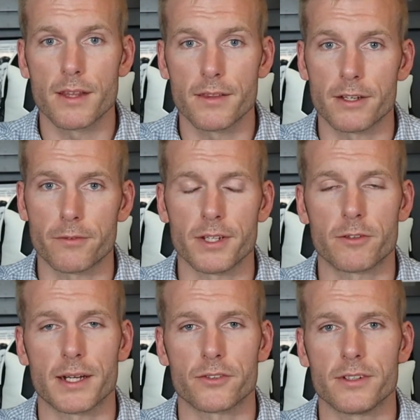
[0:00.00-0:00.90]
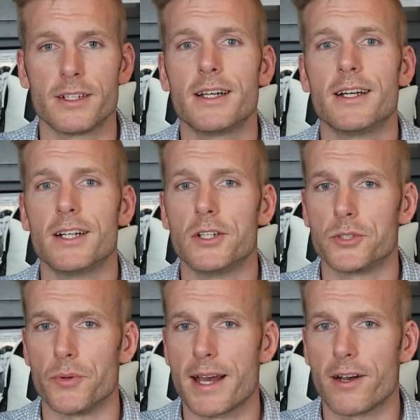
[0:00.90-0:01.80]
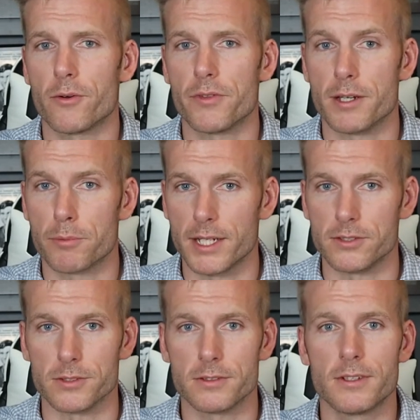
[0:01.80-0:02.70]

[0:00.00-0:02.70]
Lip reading: That's for the inspection. So now the appraisal.